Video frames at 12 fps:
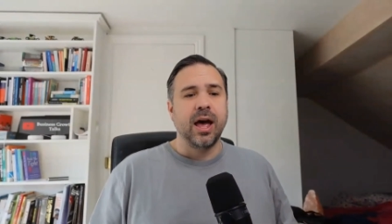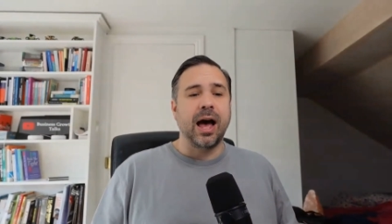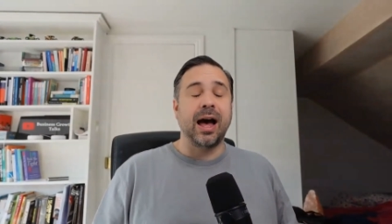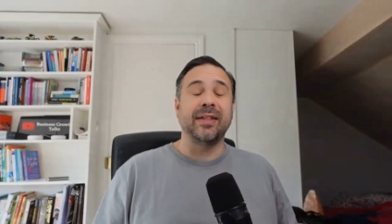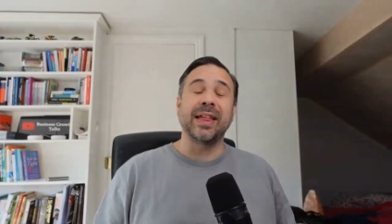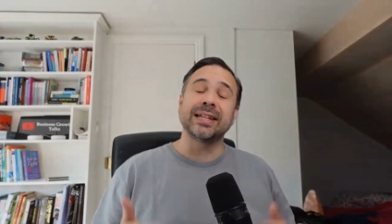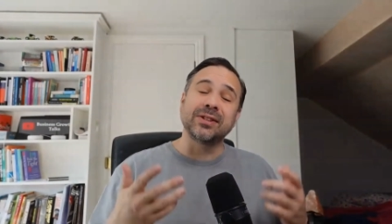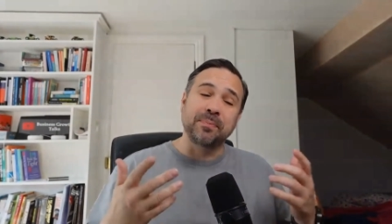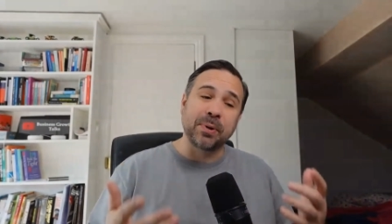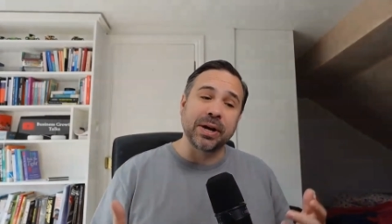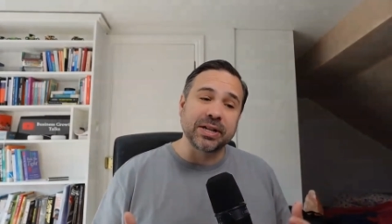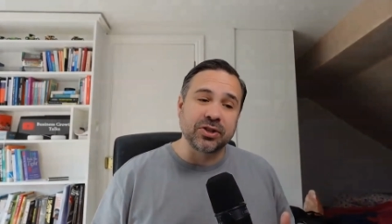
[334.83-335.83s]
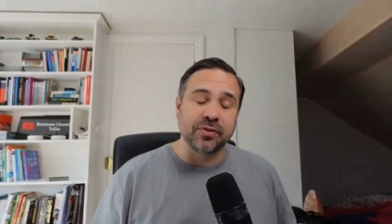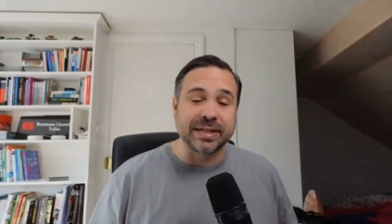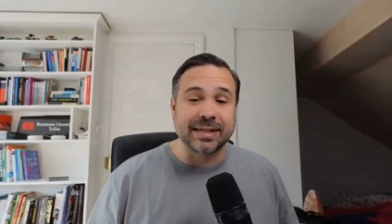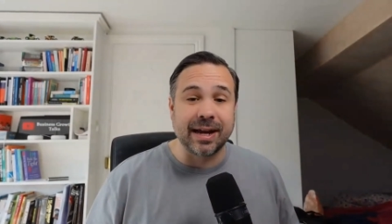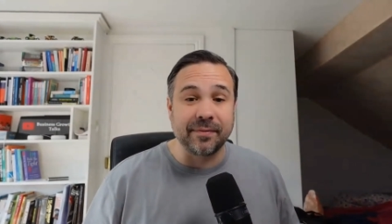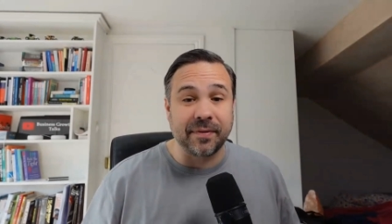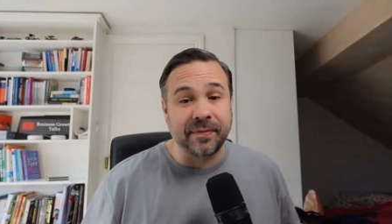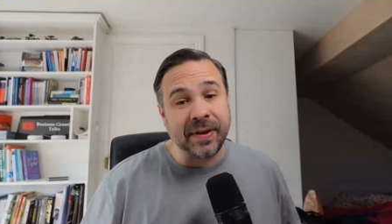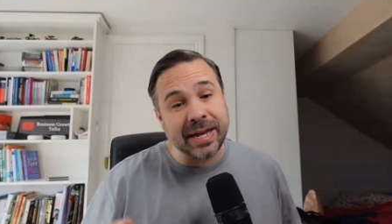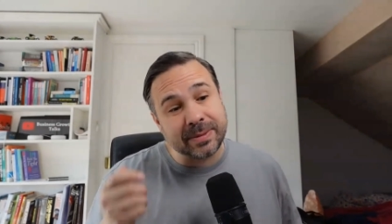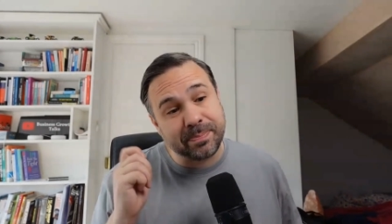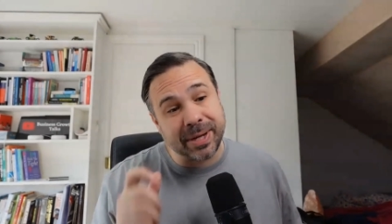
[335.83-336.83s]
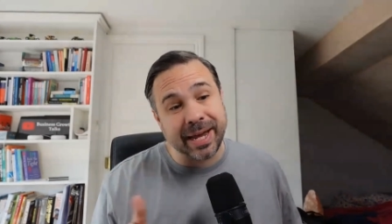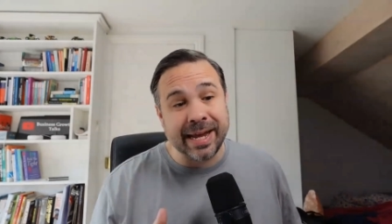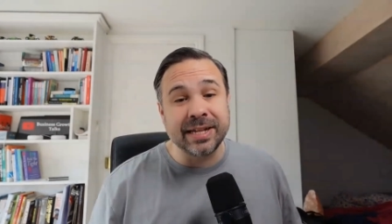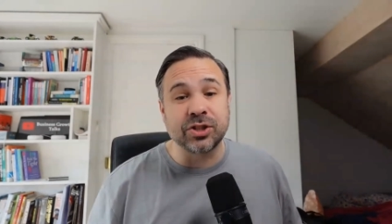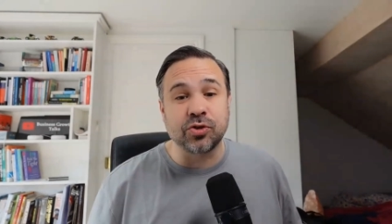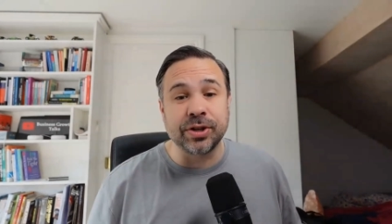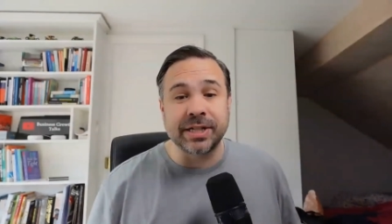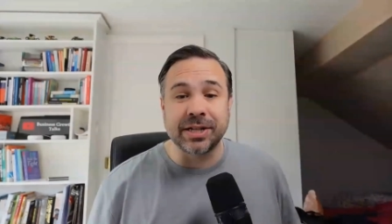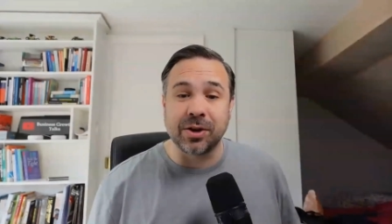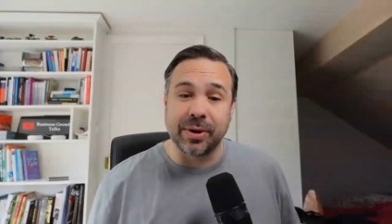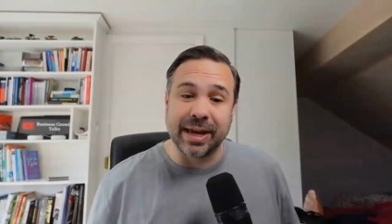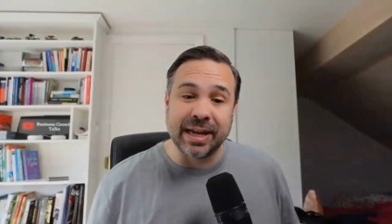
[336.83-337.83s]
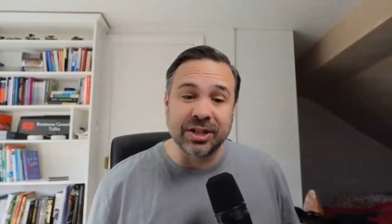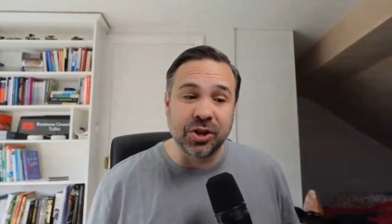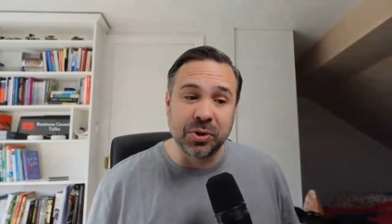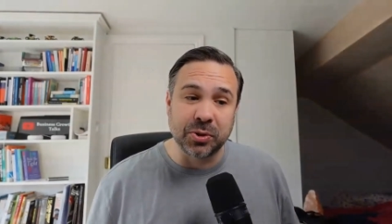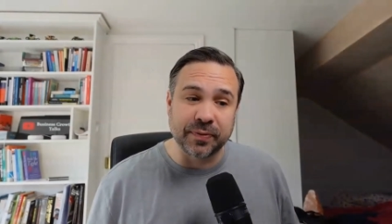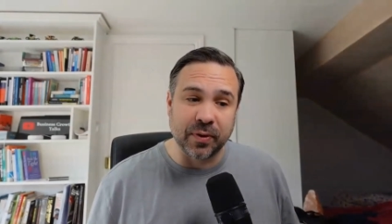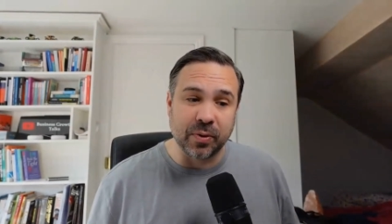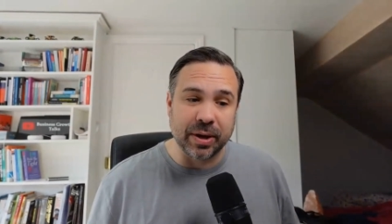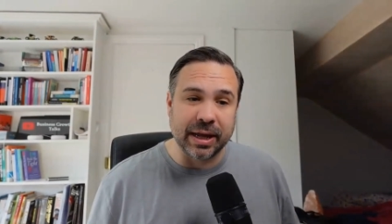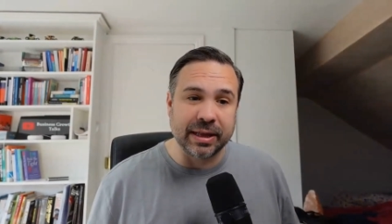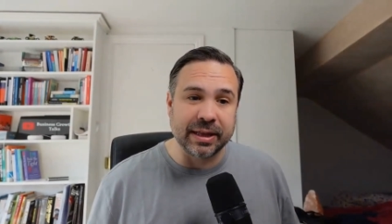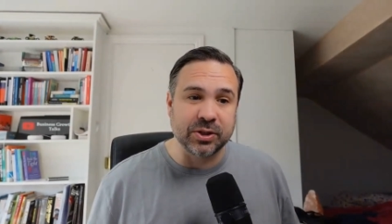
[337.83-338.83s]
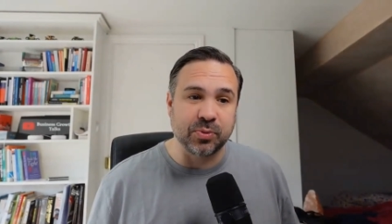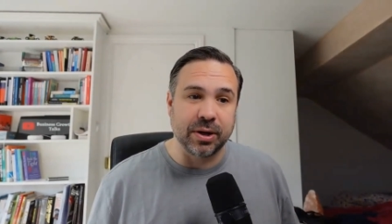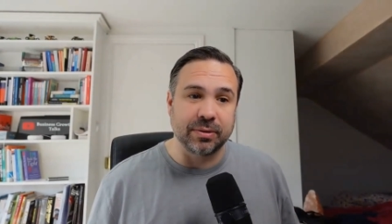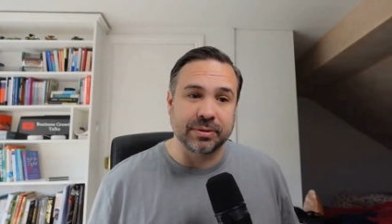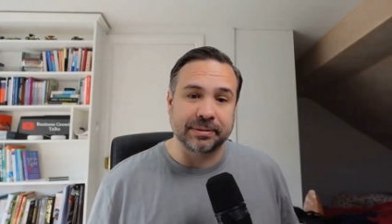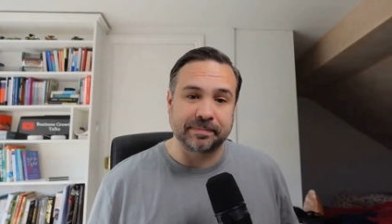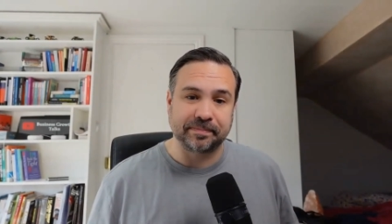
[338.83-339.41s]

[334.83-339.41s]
And that's a pretty sorry state of affairs, but it is critical. It is useful in this world.